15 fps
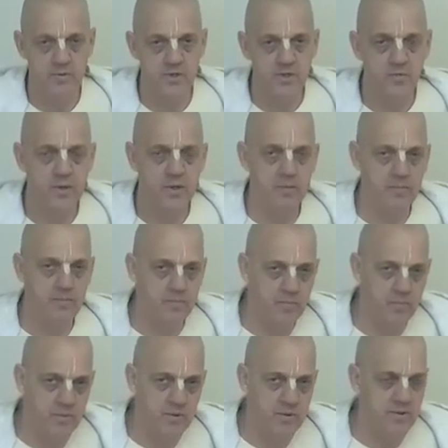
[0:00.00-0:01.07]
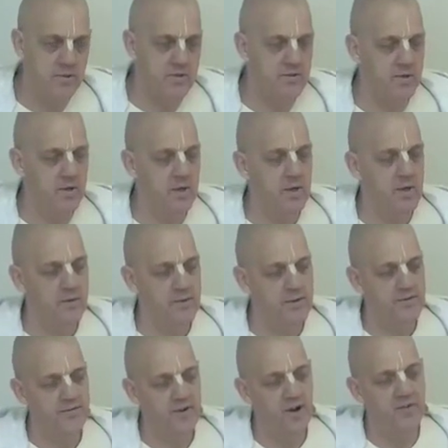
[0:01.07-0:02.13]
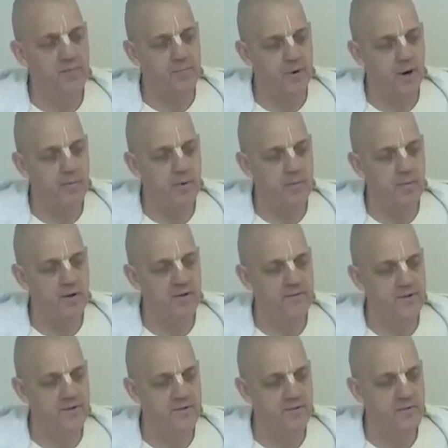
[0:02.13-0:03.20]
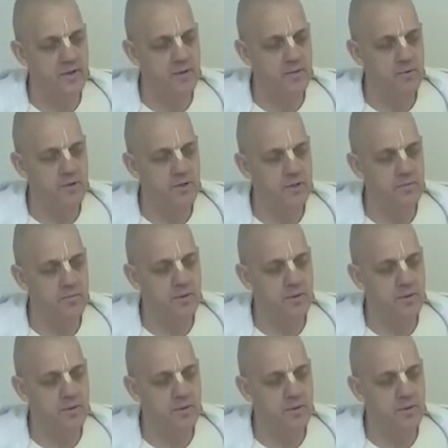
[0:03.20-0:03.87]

This is one of there's 5 primary benefits of deity worship.